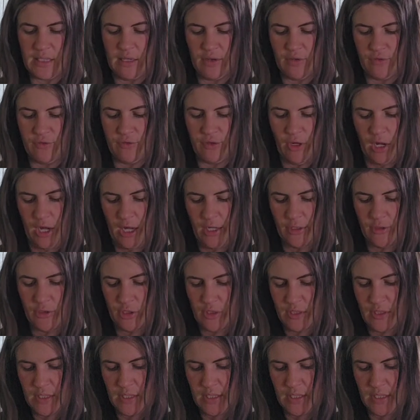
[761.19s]
if not
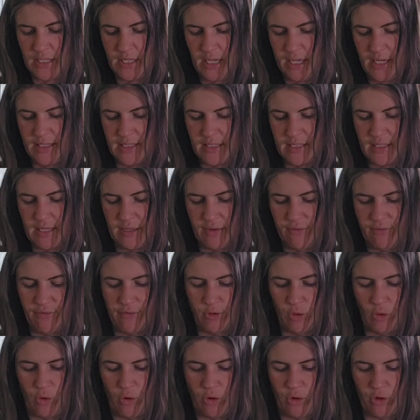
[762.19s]
just the tasty
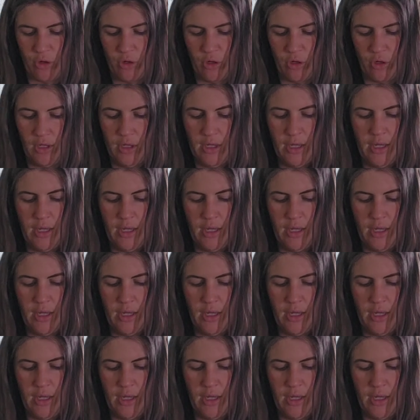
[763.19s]
floral